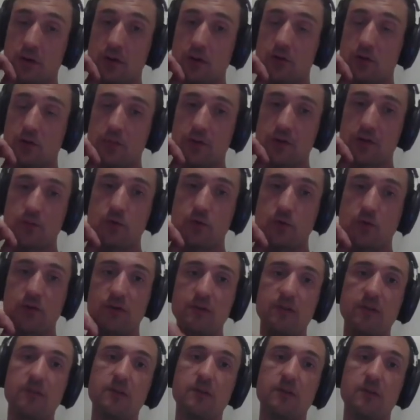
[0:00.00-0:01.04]
a little bit more
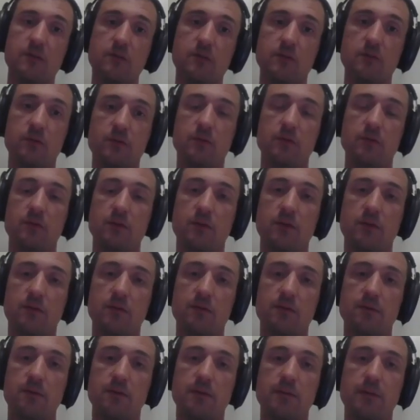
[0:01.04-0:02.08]
in detail
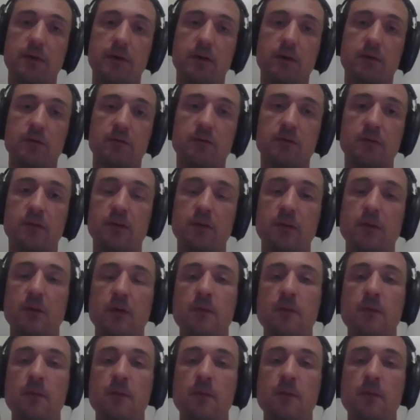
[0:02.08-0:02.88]
about